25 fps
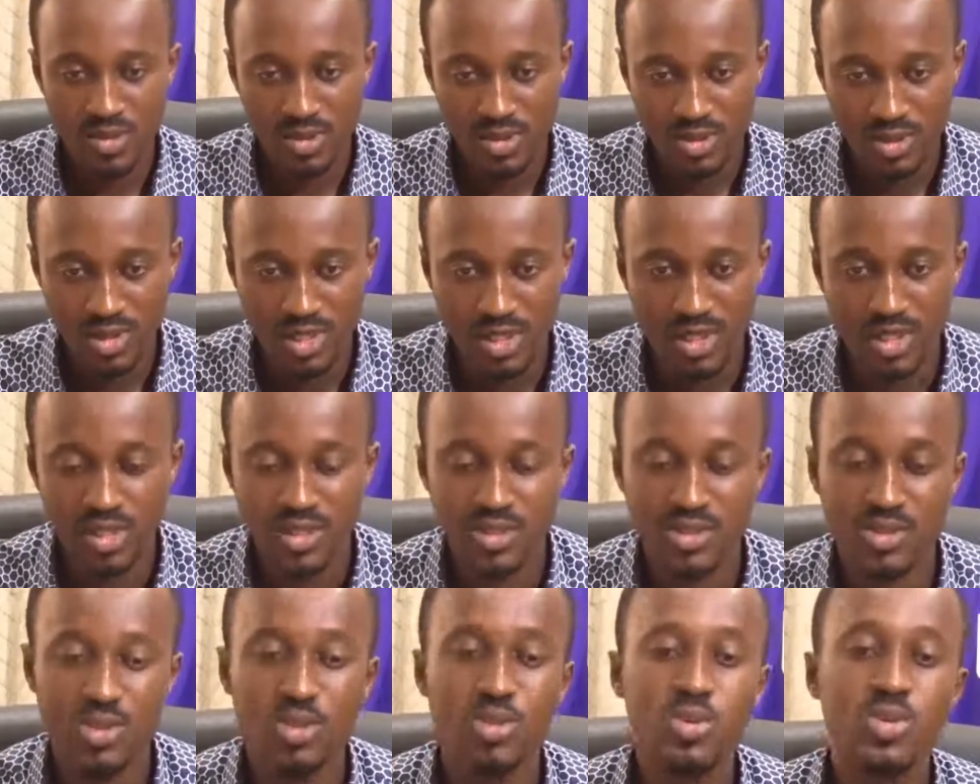Okay,
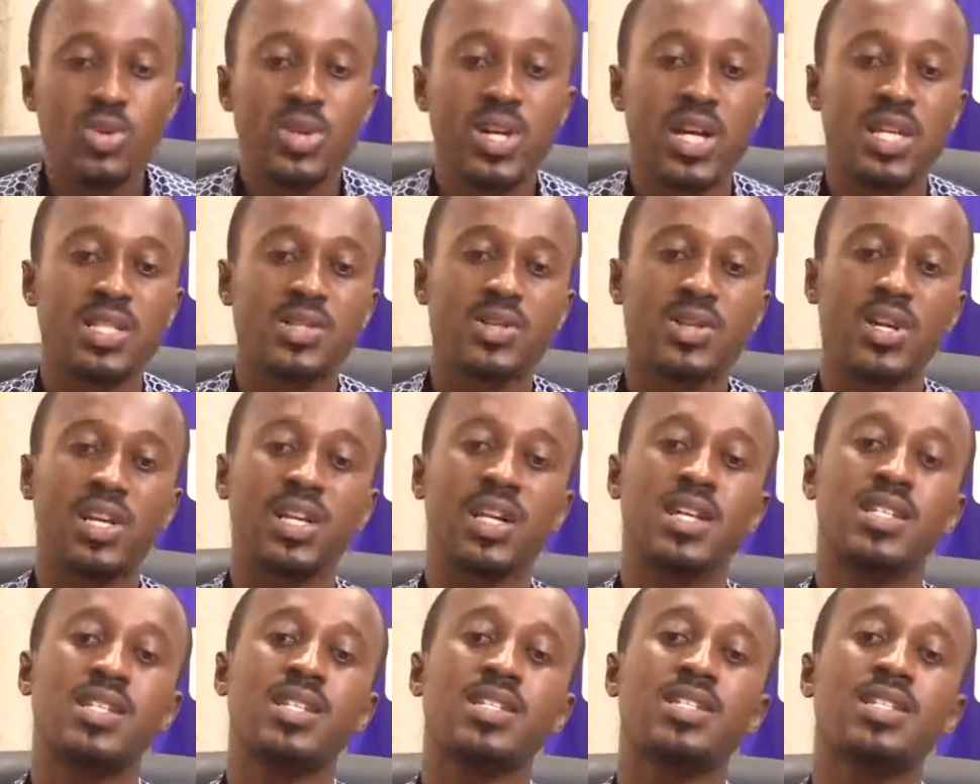so we'll look at
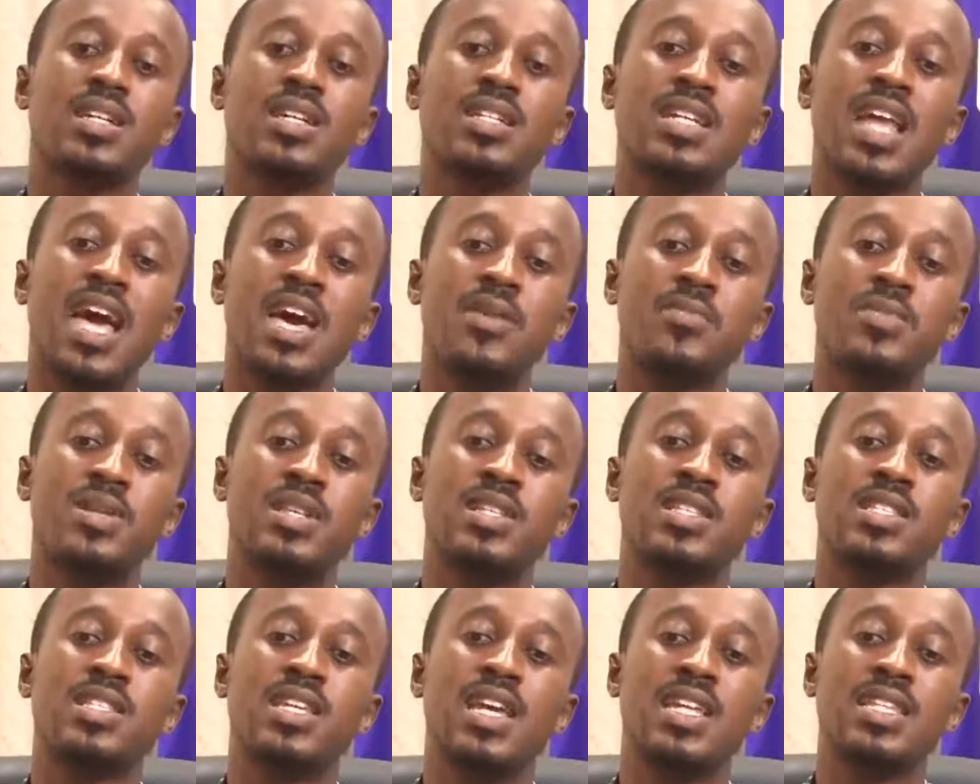organizational
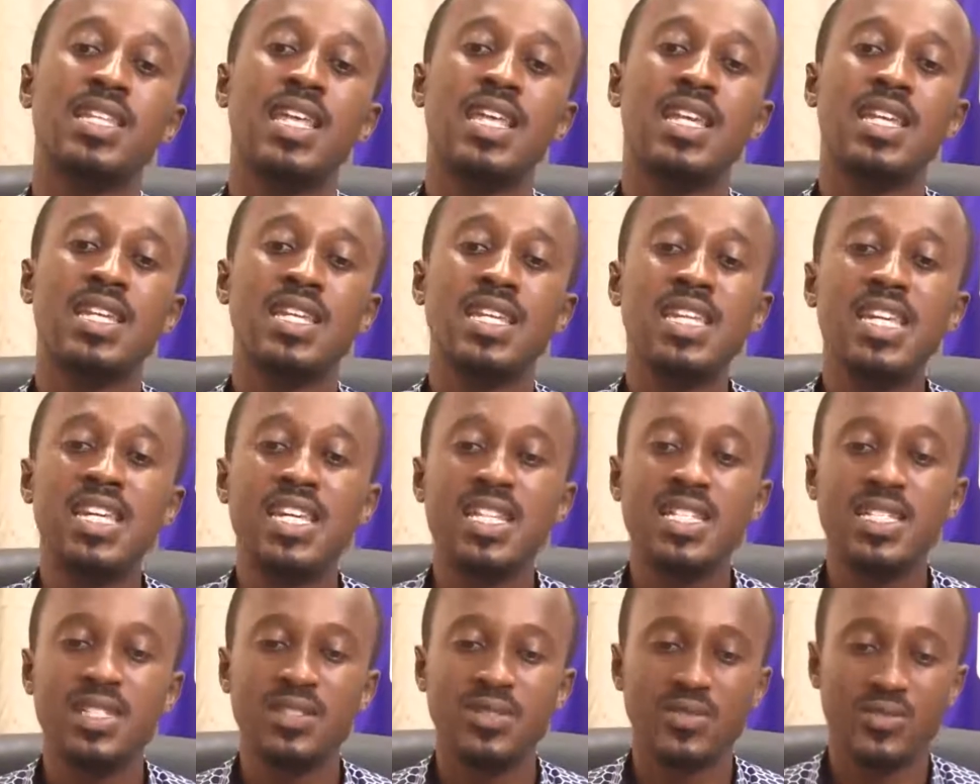liability and the
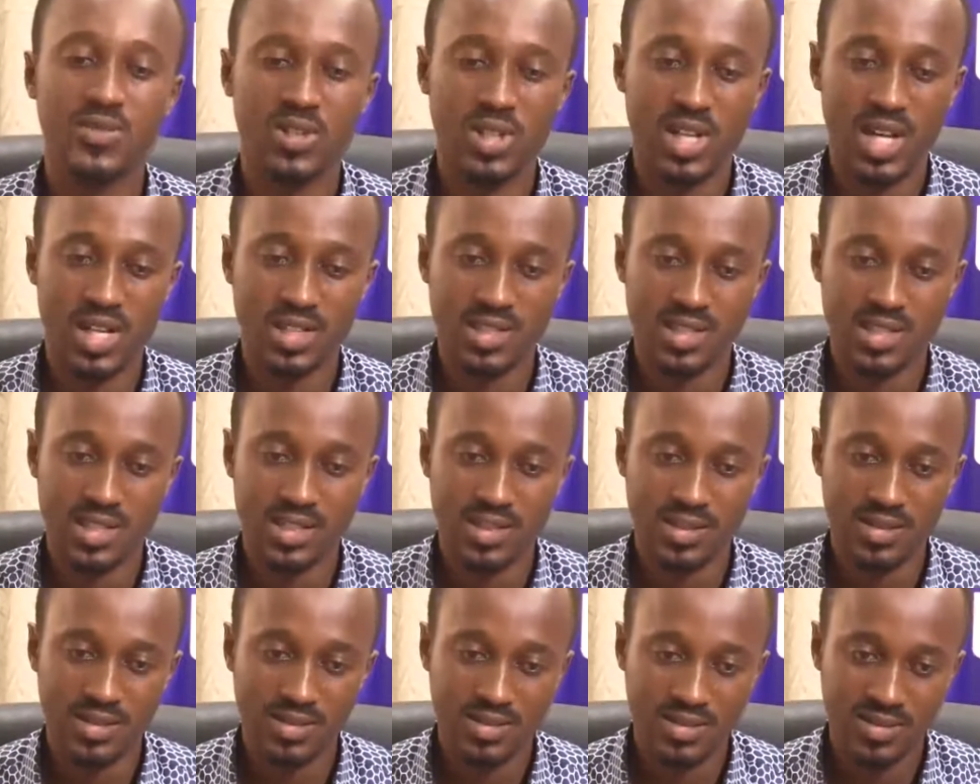need for
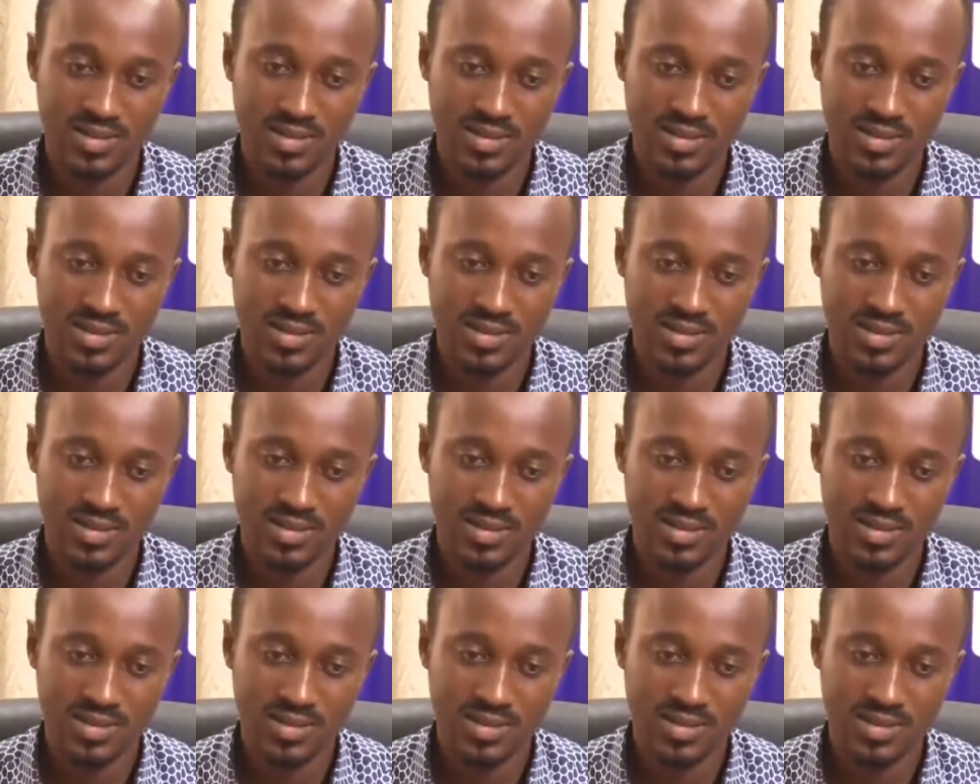counsel.